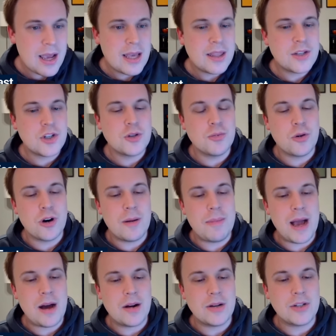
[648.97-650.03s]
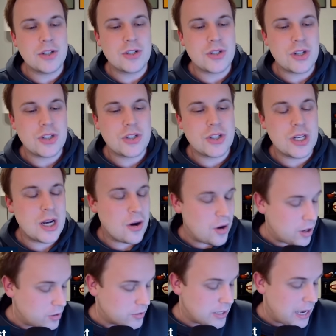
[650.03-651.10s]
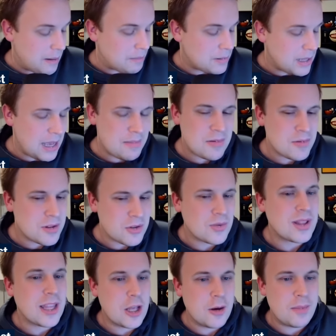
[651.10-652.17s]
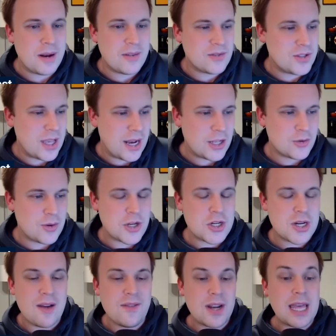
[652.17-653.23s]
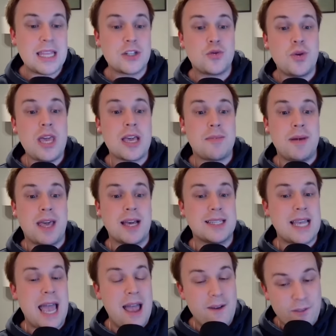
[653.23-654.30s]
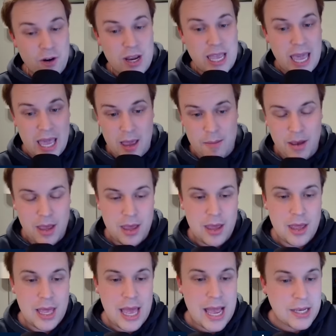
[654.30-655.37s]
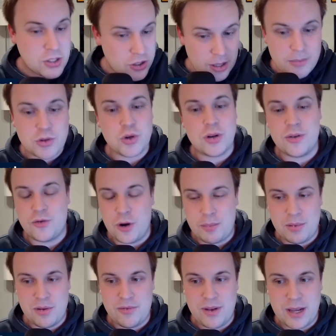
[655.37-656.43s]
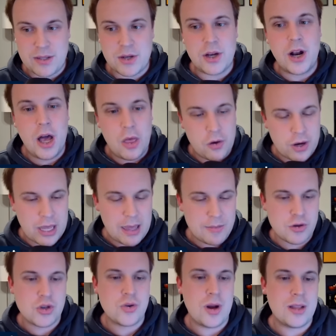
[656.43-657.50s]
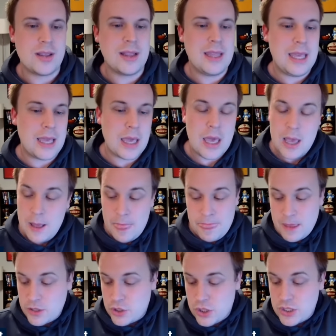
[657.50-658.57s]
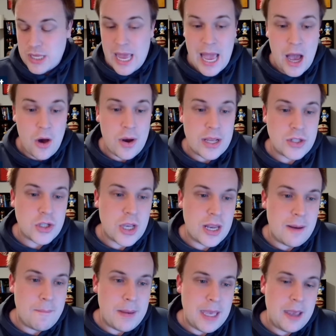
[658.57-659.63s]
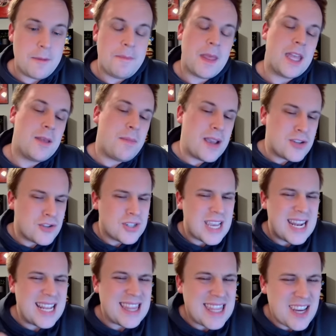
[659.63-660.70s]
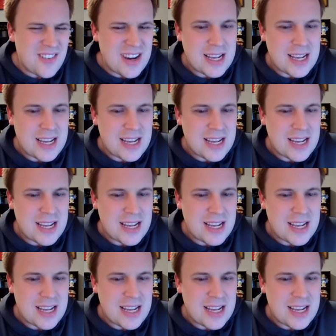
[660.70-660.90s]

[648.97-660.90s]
This is more about just scenarios at play, but we'll do a little bit of standings watching every day this week, because every game has some sort of ripple effect on other games throughout the league. It's just how it's going to be. And the Pacers can, in theory,